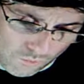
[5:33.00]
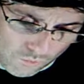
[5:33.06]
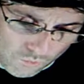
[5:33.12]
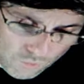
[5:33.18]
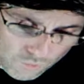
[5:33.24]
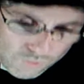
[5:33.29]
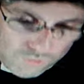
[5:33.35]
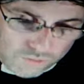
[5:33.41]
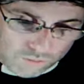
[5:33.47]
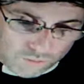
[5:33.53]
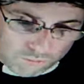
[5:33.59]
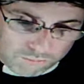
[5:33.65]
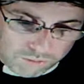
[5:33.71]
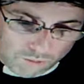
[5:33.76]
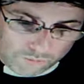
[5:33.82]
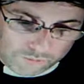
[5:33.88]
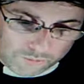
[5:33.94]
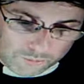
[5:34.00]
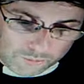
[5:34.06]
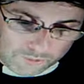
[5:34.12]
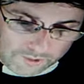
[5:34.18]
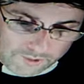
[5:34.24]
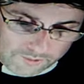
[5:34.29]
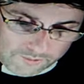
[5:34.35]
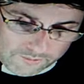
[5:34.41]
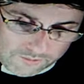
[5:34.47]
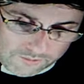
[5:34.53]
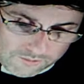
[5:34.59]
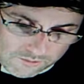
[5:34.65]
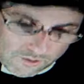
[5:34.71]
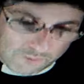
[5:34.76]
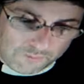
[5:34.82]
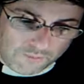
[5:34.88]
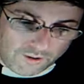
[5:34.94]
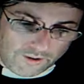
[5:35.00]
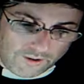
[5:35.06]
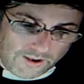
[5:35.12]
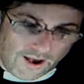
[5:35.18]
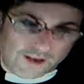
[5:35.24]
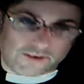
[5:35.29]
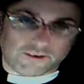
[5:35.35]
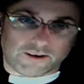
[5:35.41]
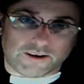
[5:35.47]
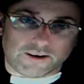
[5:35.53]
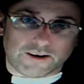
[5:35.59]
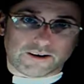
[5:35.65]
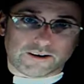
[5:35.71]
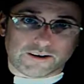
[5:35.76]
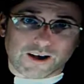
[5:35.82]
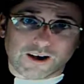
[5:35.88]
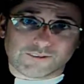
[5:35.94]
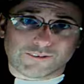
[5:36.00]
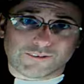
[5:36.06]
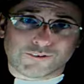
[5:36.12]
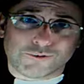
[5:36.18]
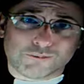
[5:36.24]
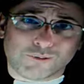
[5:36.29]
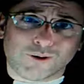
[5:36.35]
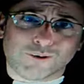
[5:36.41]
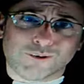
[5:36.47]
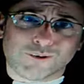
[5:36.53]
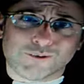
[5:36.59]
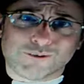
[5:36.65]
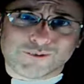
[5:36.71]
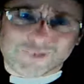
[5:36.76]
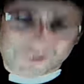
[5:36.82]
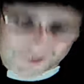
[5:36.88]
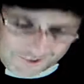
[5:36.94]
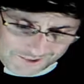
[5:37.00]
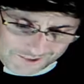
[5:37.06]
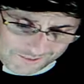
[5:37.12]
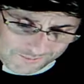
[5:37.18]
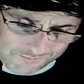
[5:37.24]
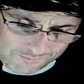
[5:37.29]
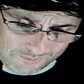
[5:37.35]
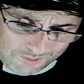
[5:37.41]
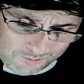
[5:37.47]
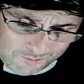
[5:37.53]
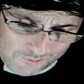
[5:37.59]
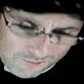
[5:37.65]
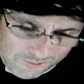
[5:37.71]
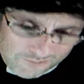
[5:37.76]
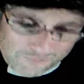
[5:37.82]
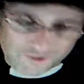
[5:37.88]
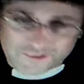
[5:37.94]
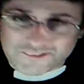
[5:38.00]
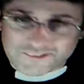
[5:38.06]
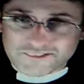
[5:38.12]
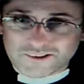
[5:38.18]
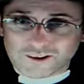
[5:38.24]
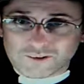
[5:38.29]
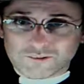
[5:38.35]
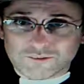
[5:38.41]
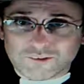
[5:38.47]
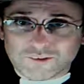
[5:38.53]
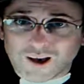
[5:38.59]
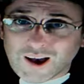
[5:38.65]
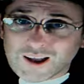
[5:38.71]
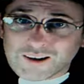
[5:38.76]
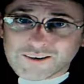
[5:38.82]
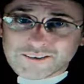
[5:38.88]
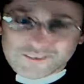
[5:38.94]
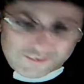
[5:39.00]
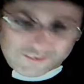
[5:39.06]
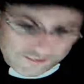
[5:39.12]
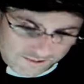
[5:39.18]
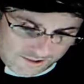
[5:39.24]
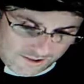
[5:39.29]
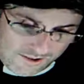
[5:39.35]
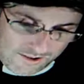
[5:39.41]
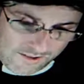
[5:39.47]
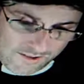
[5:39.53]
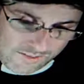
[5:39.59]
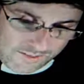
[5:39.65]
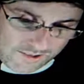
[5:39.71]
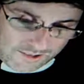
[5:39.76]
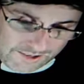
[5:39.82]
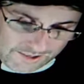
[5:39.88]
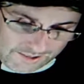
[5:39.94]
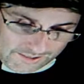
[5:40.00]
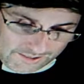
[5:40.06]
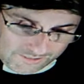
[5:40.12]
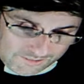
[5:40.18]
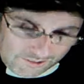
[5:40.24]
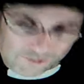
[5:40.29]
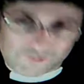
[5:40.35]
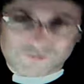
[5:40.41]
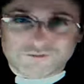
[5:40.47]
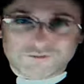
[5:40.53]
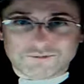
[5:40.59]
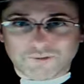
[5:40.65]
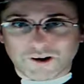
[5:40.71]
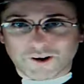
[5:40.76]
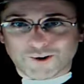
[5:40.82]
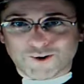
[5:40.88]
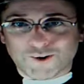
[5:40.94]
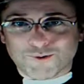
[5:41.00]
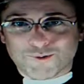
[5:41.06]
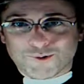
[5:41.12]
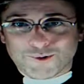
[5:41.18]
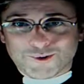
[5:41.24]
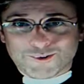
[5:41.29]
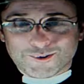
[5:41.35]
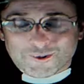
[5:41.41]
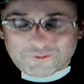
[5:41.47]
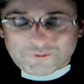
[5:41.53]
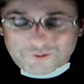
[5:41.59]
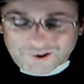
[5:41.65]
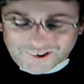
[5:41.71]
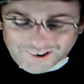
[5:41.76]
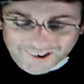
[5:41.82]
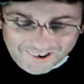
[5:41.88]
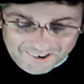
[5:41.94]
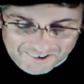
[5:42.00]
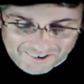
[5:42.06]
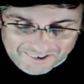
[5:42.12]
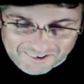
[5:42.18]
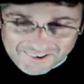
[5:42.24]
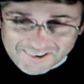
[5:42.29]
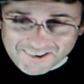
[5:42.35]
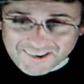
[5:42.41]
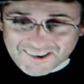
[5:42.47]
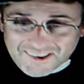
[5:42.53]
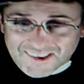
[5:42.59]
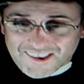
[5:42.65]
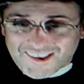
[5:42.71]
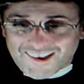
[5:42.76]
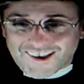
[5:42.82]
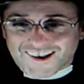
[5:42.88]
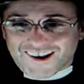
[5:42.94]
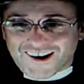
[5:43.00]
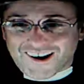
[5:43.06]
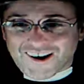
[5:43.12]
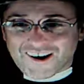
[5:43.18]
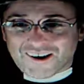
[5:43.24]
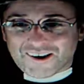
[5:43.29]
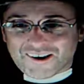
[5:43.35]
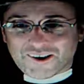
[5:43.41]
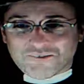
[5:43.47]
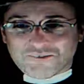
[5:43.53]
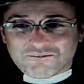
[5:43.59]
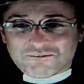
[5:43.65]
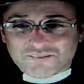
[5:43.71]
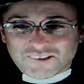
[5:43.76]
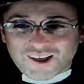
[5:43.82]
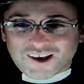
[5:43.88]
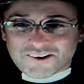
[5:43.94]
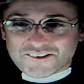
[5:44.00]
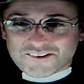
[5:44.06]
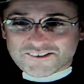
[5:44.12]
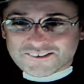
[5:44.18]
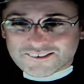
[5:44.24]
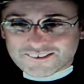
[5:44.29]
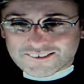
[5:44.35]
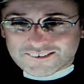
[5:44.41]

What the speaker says: could you possibly stop by Adelaide and have a spot of tea with myself and the ladies of my community?" Well, I am flattered